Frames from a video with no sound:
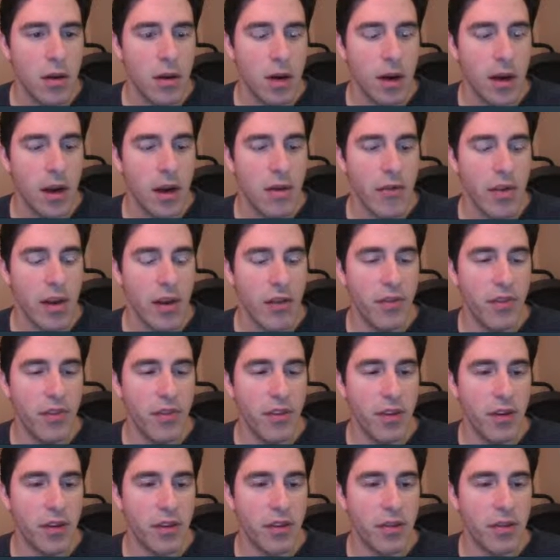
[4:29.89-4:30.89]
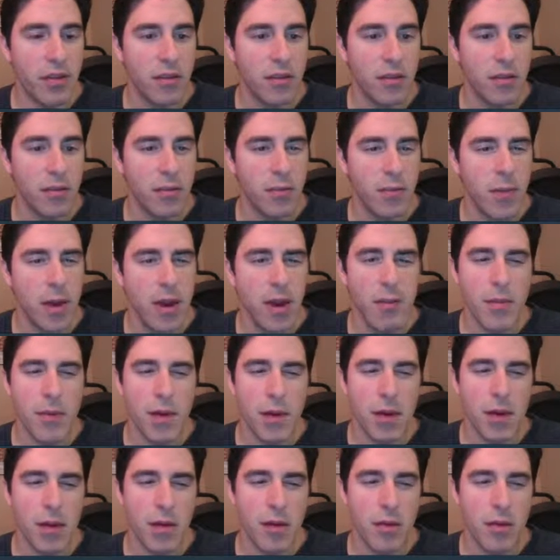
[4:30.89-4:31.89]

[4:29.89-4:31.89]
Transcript: I have f6, maybe.